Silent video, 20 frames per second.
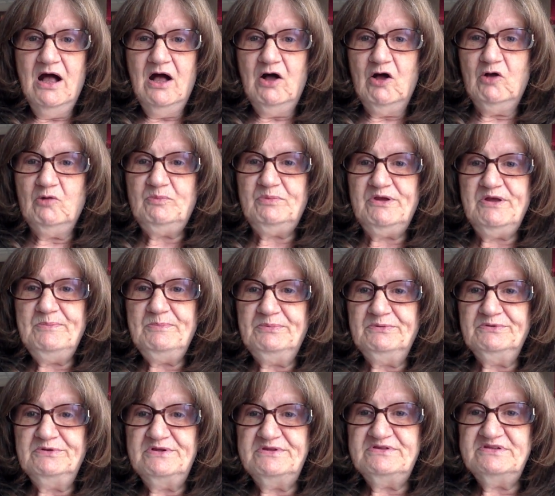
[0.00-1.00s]
All
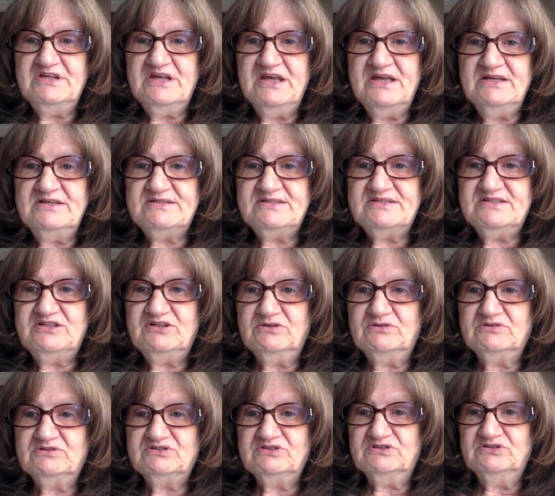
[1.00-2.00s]
people and things
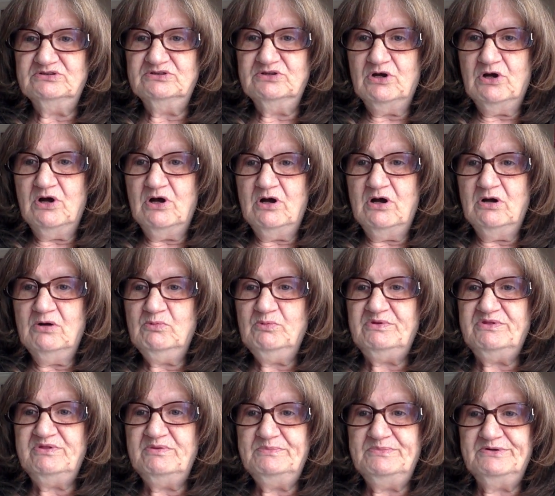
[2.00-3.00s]
tilt along
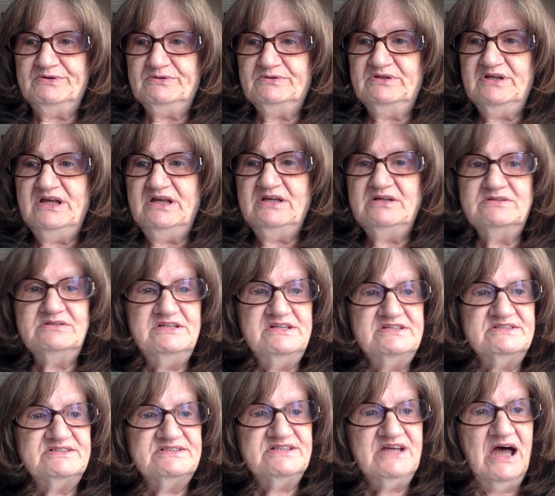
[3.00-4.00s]
with the building. The
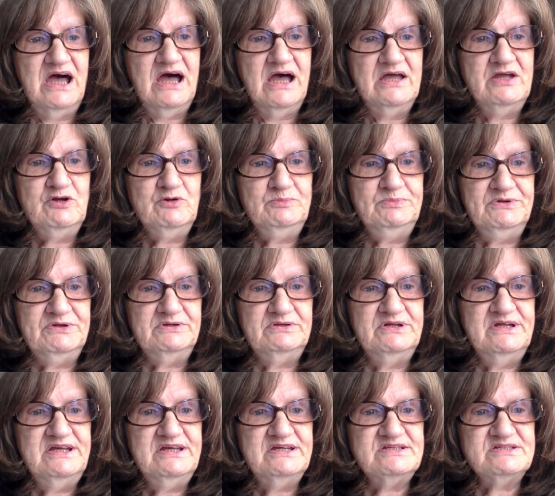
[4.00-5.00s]
entire
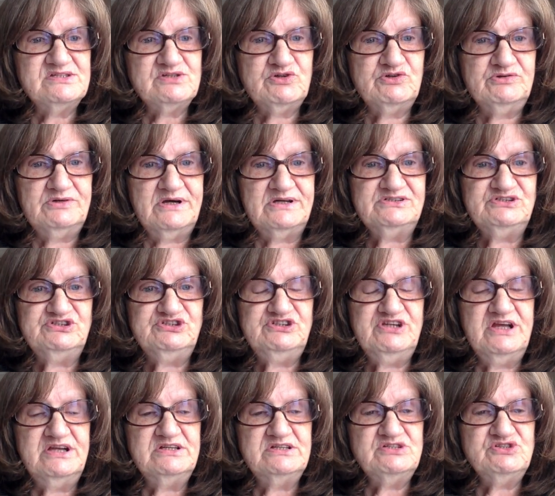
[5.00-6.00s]
building gets crushed
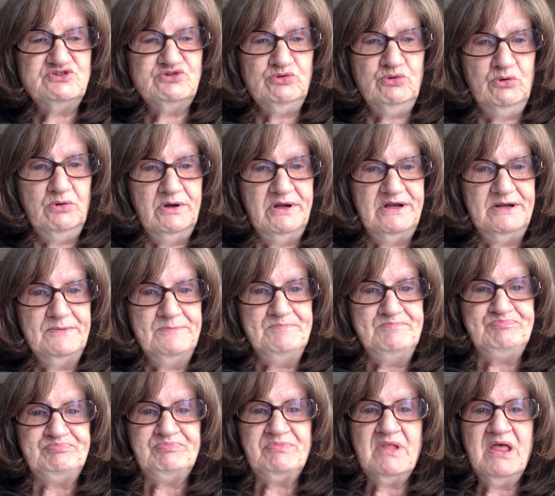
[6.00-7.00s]
and destroyed.
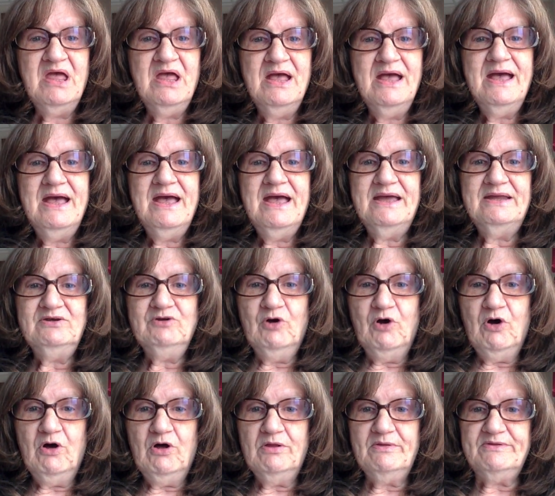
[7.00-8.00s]
And
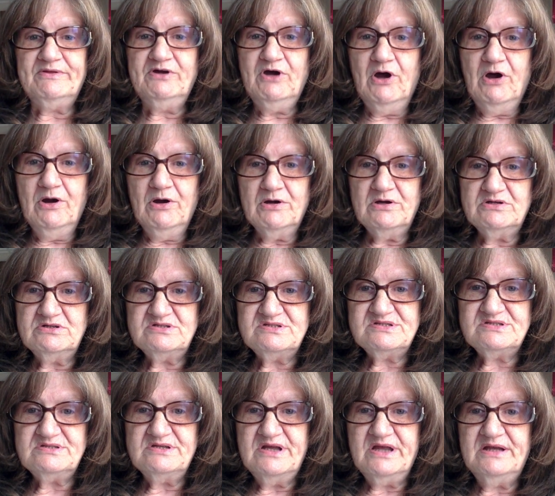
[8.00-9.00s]
all the
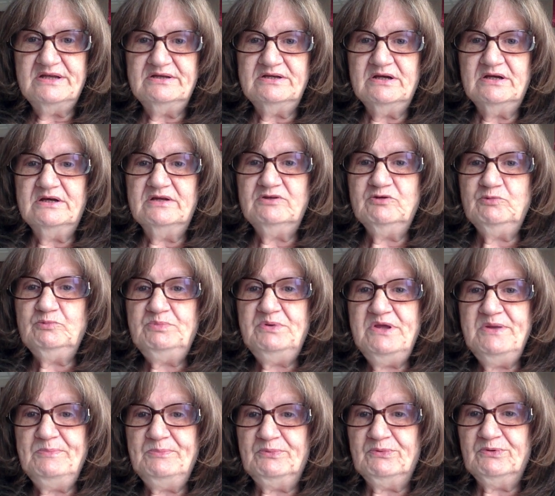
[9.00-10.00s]
guards and other
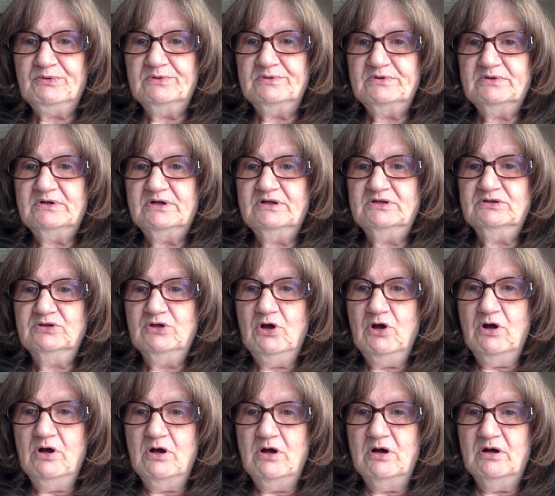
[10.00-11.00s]
people
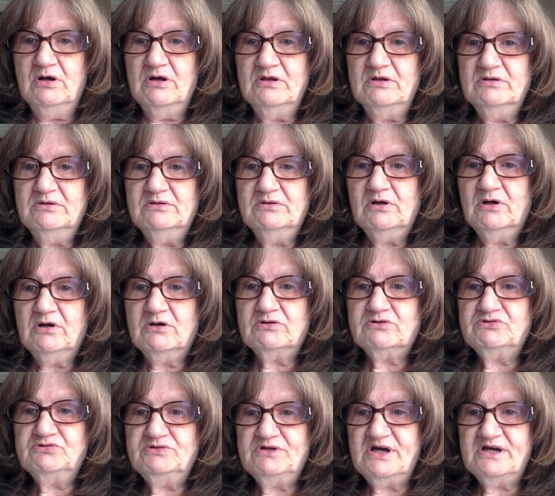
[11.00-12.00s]
along are
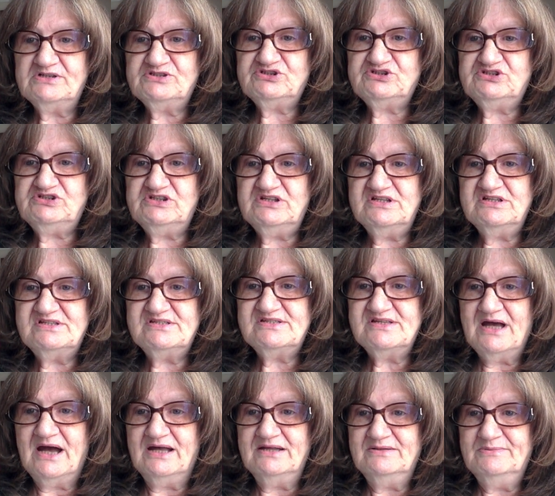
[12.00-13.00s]
crushed
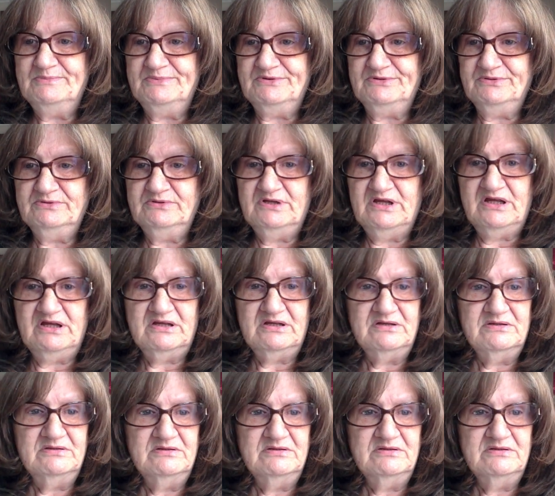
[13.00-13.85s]
inside the building.